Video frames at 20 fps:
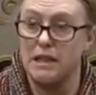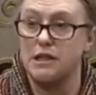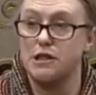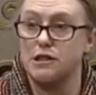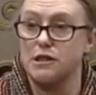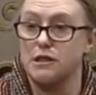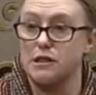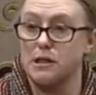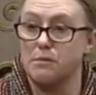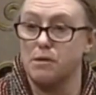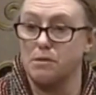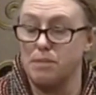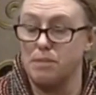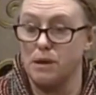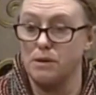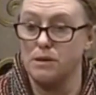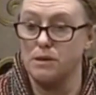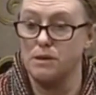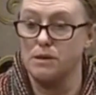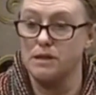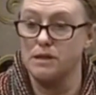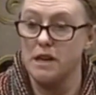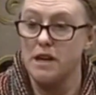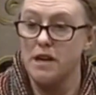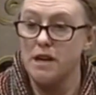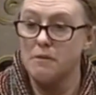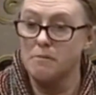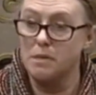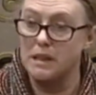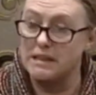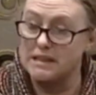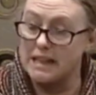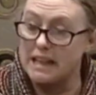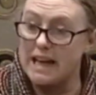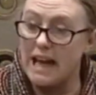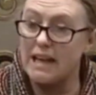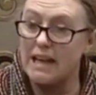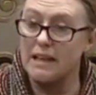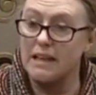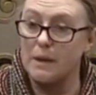Agency proposals, because
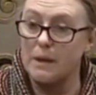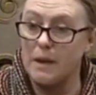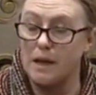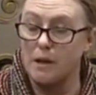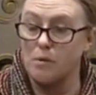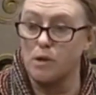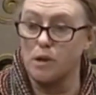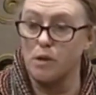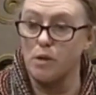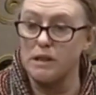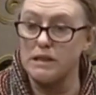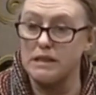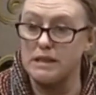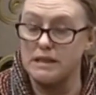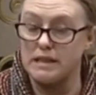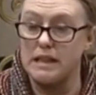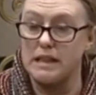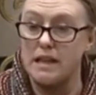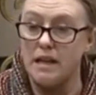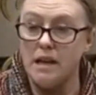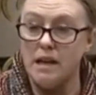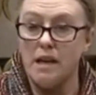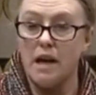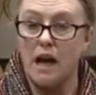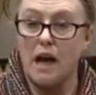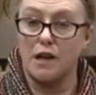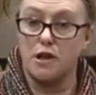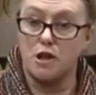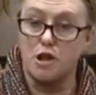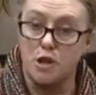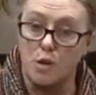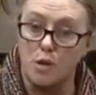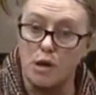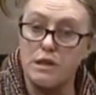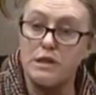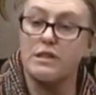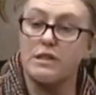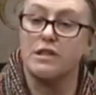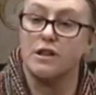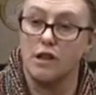again, I think we're going to see a
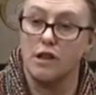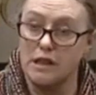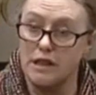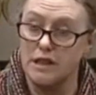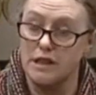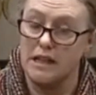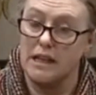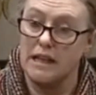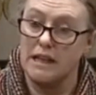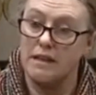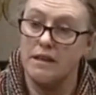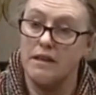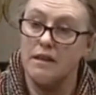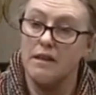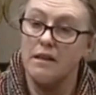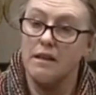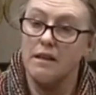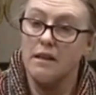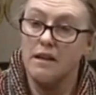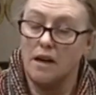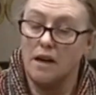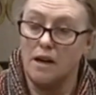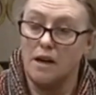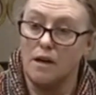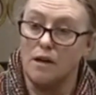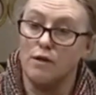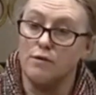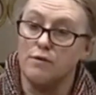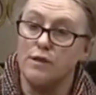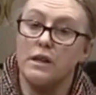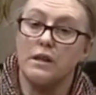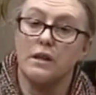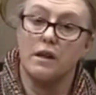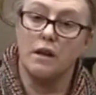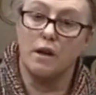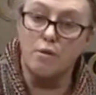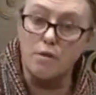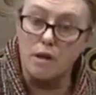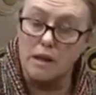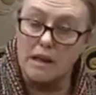short-circuiting of
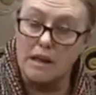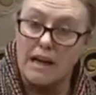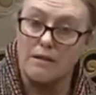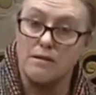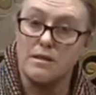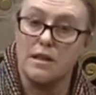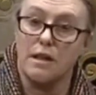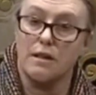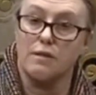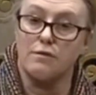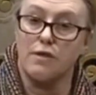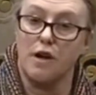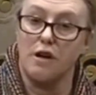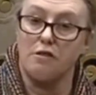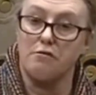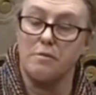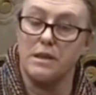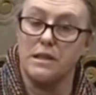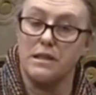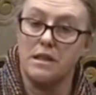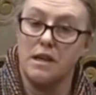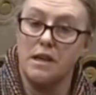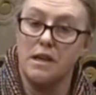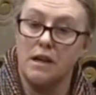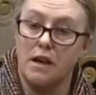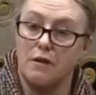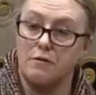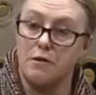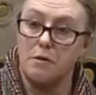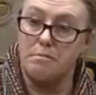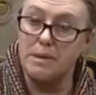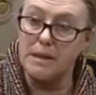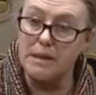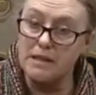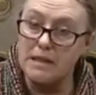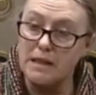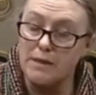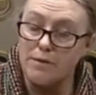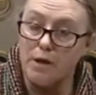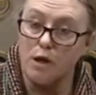local council involvement, of the
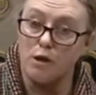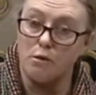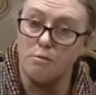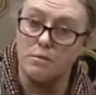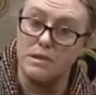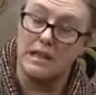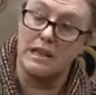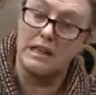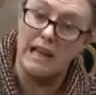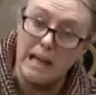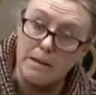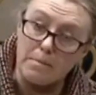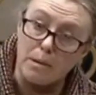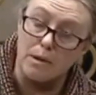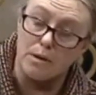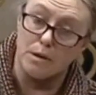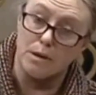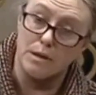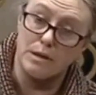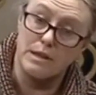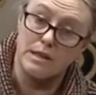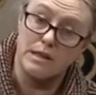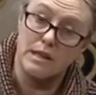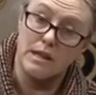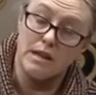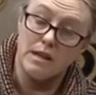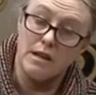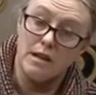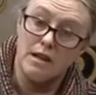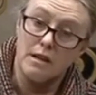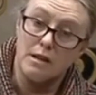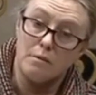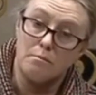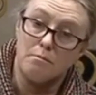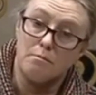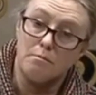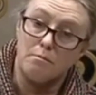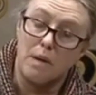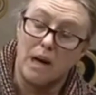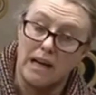building of homes and neighbourhoods,
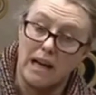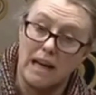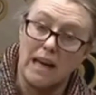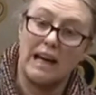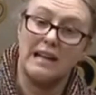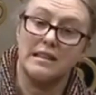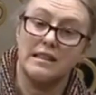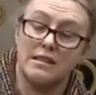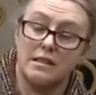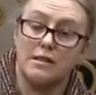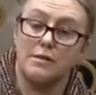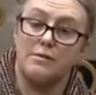by a land